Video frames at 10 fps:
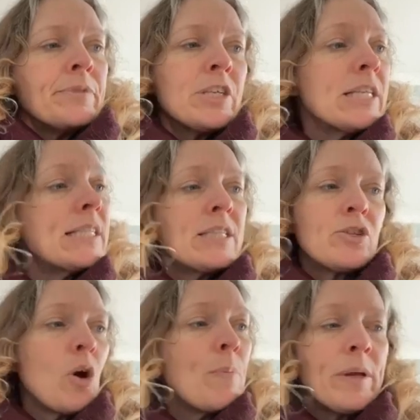just
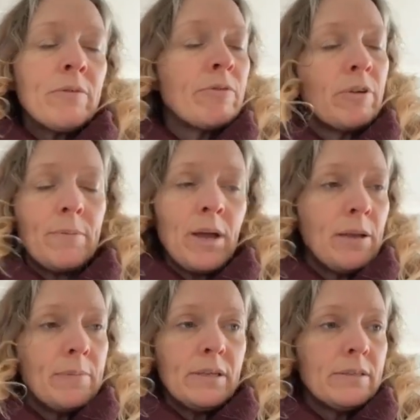stopping for a
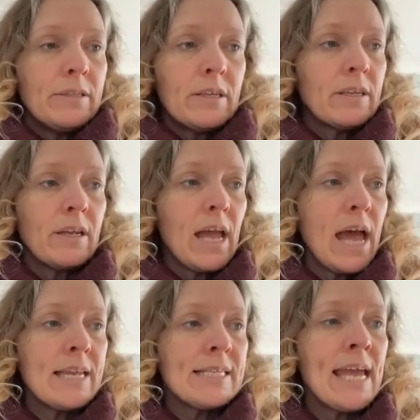moment
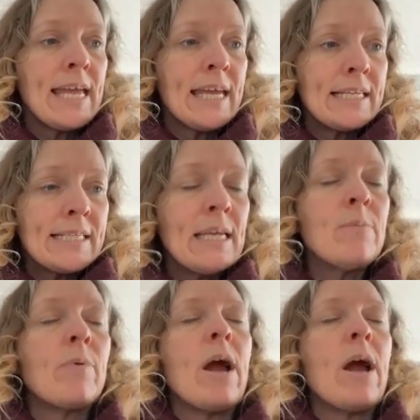and taking deep